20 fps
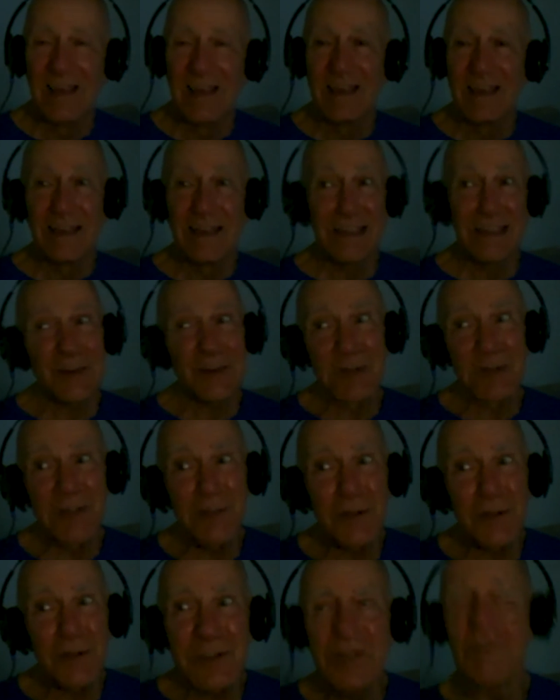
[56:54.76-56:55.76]
that's sort of a
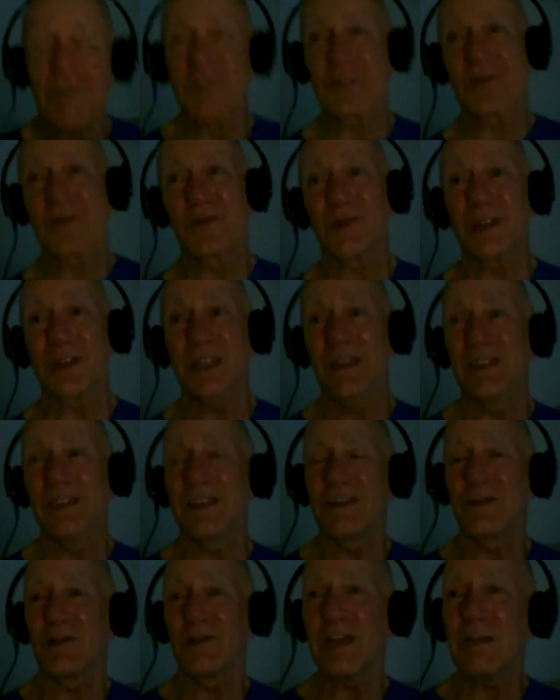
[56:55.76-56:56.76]
good news story.
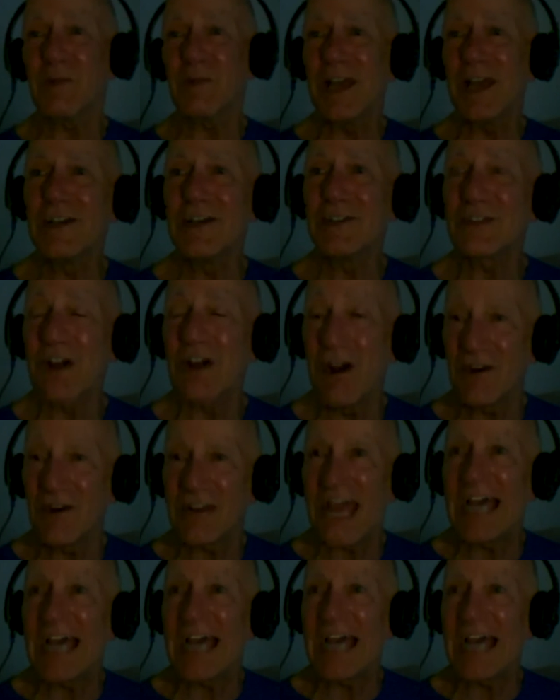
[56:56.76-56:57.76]
Gray whales are
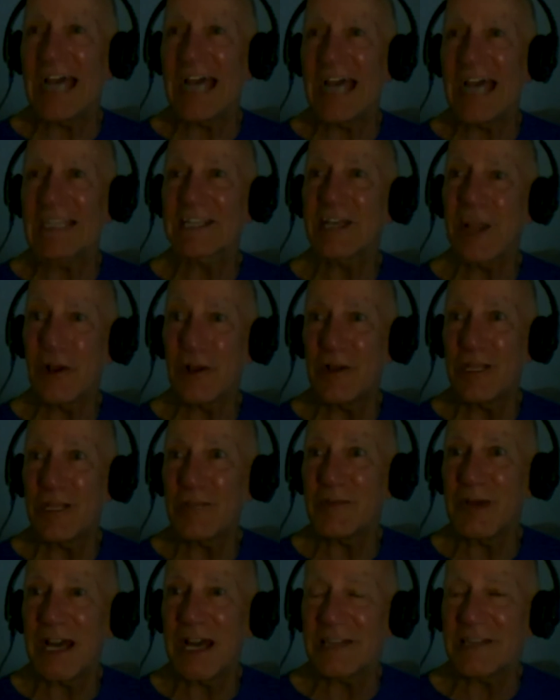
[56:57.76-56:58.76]
at carrying
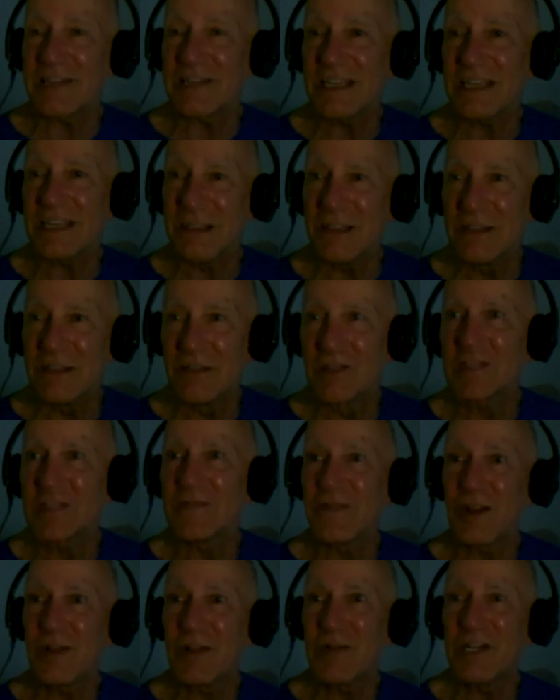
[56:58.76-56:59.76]
capacity. It looks
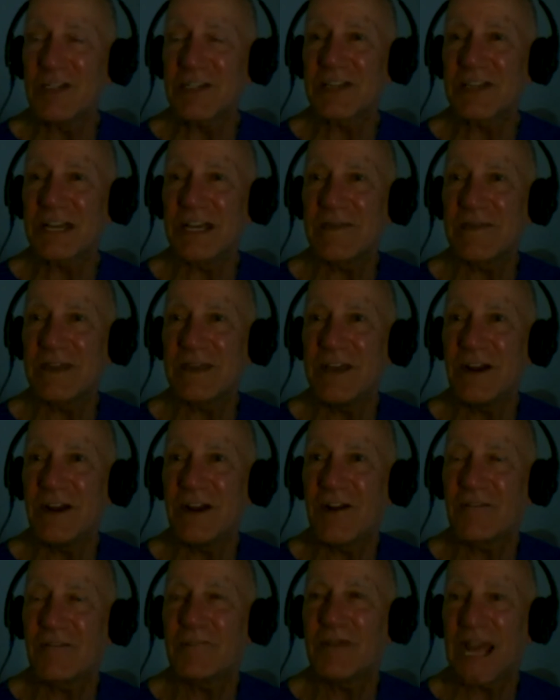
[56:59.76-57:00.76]
very much like they are
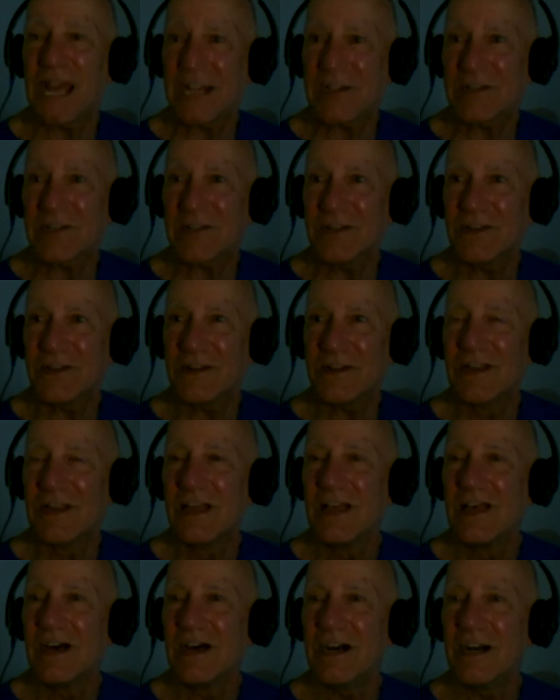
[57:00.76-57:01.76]
back to their
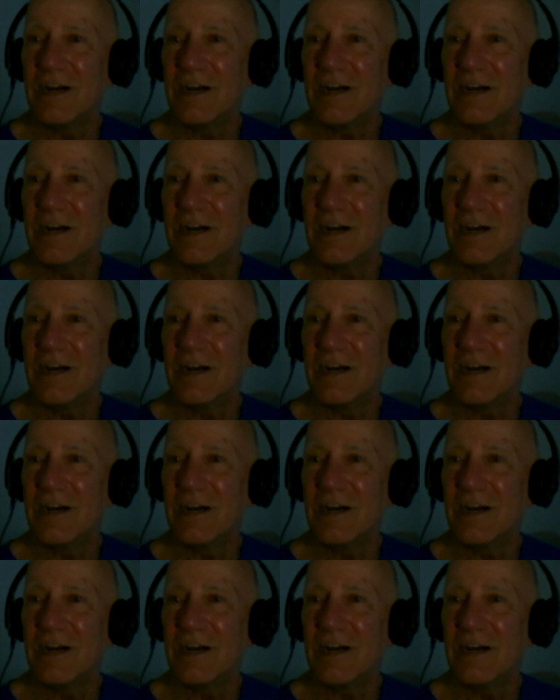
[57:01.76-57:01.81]
um,